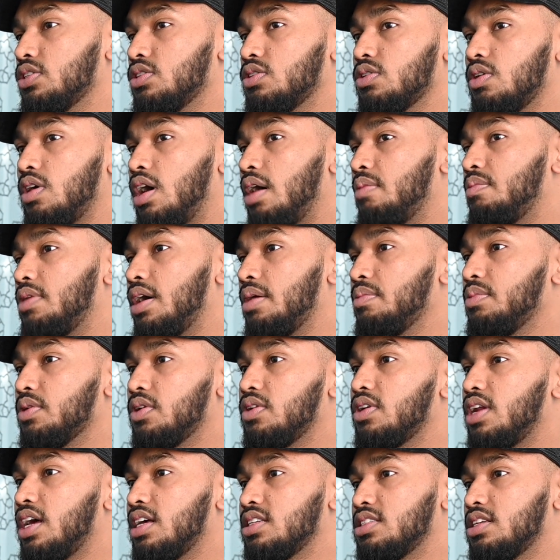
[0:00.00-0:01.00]
So I might be
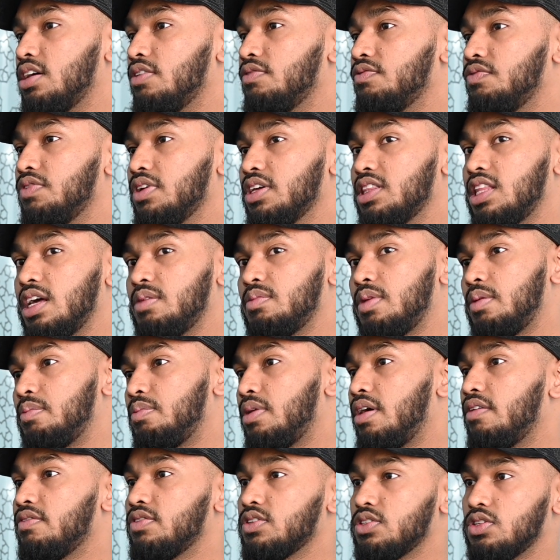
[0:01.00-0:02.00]
good at something that my
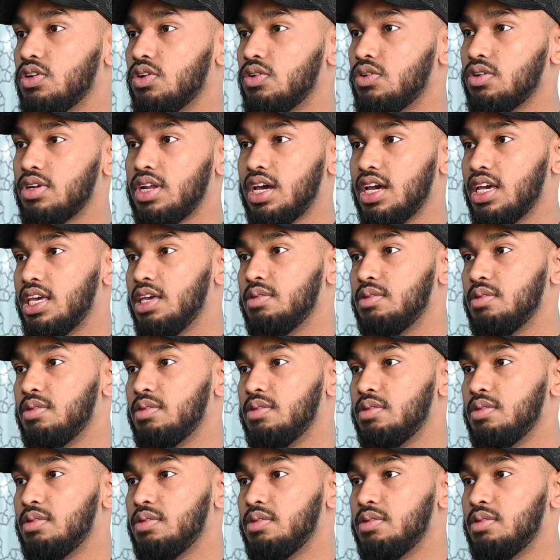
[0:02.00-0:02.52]
brother's not good at.